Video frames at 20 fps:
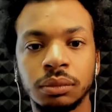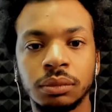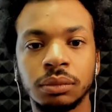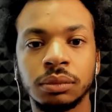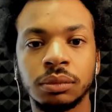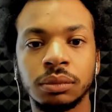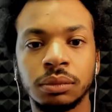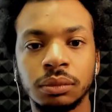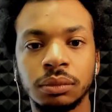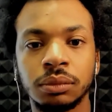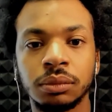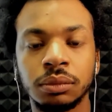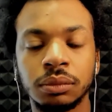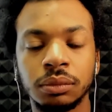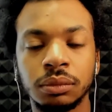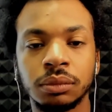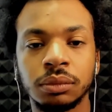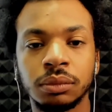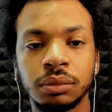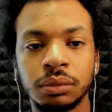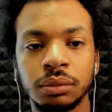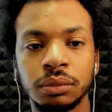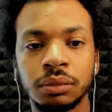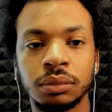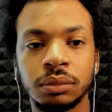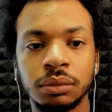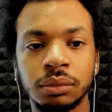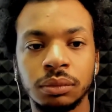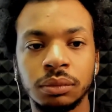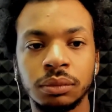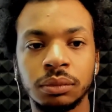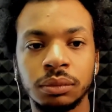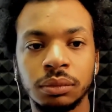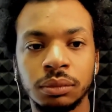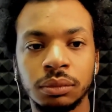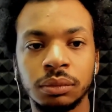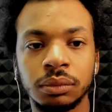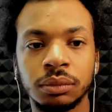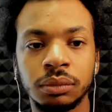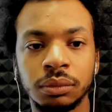
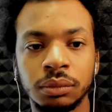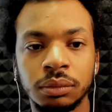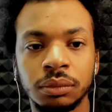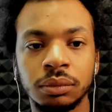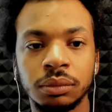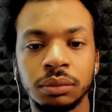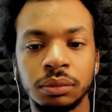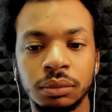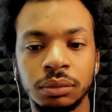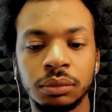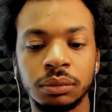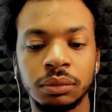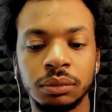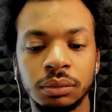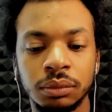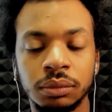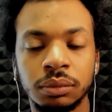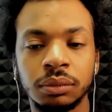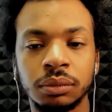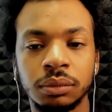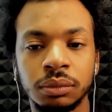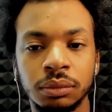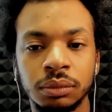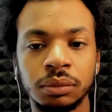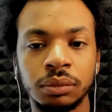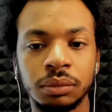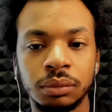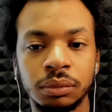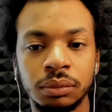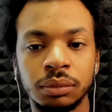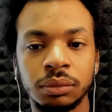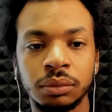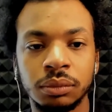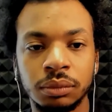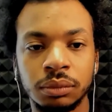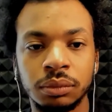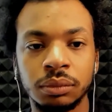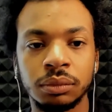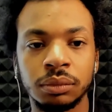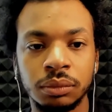
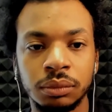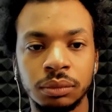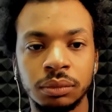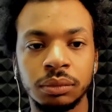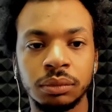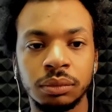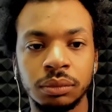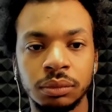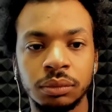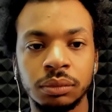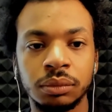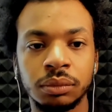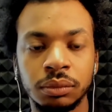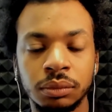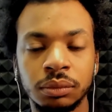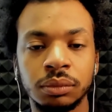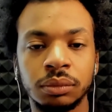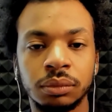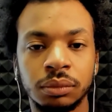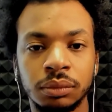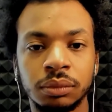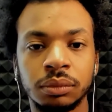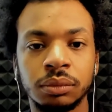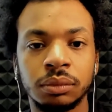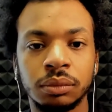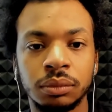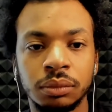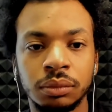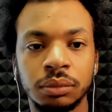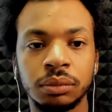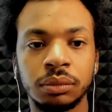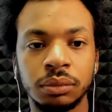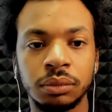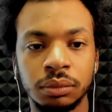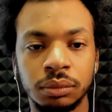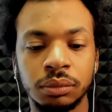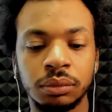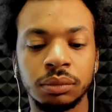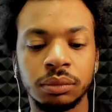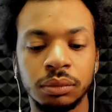
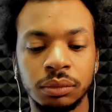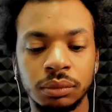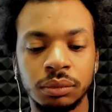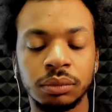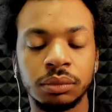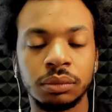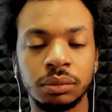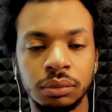[no speech]